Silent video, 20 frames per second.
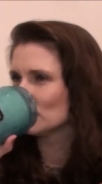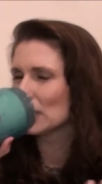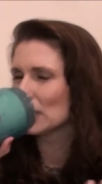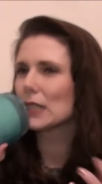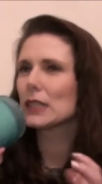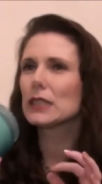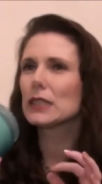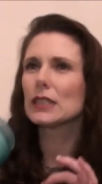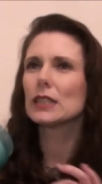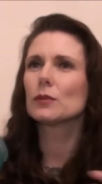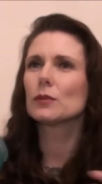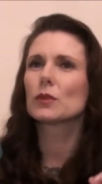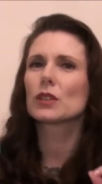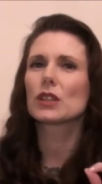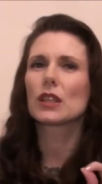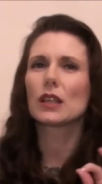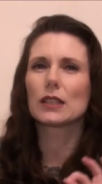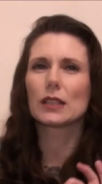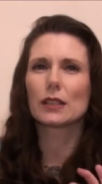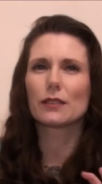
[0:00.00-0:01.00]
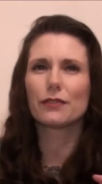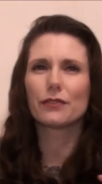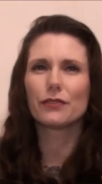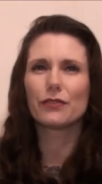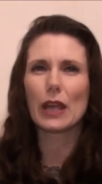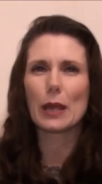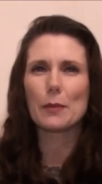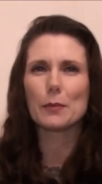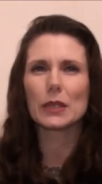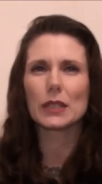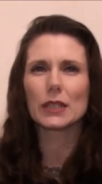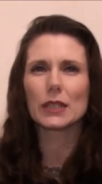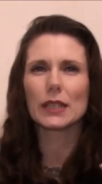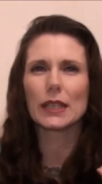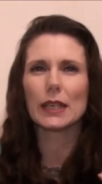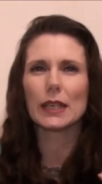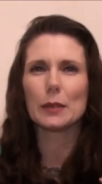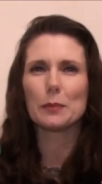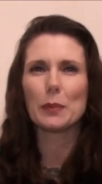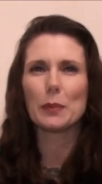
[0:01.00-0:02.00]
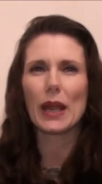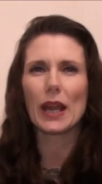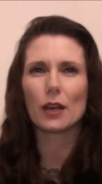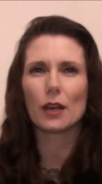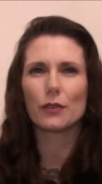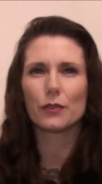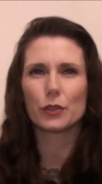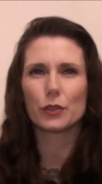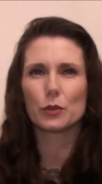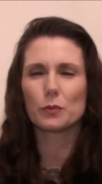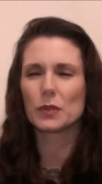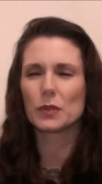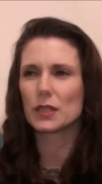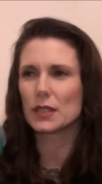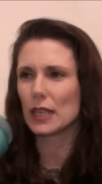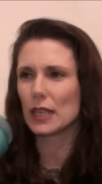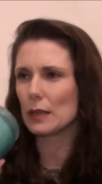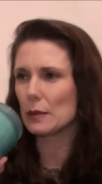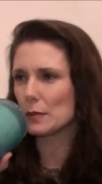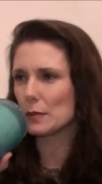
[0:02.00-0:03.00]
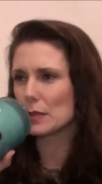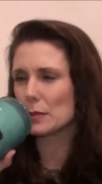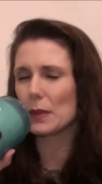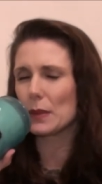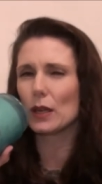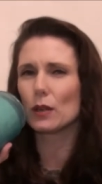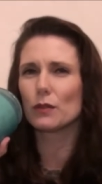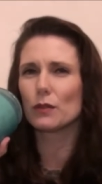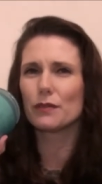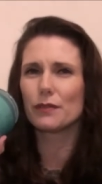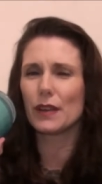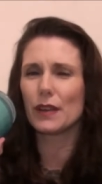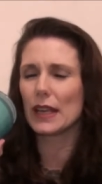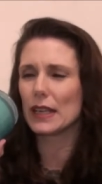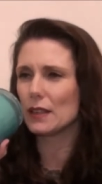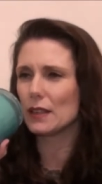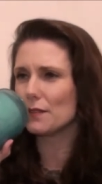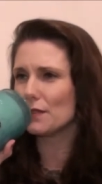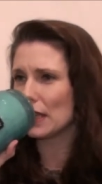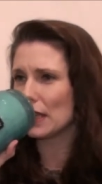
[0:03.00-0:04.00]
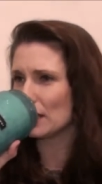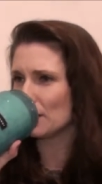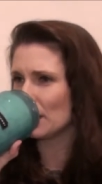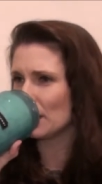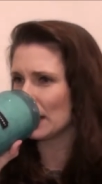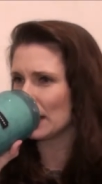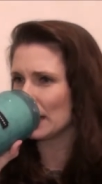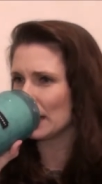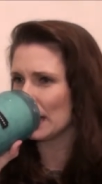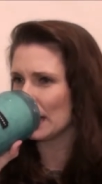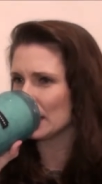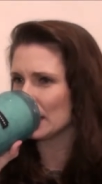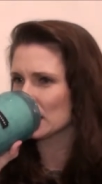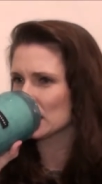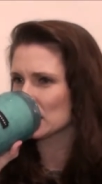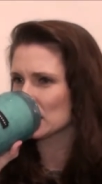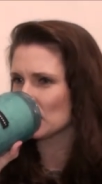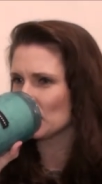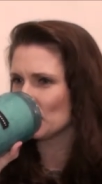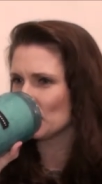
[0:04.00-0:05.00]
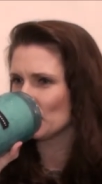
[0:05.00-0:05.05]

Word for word: clean with a like feminine perfumed type smell. Very, very, very nice.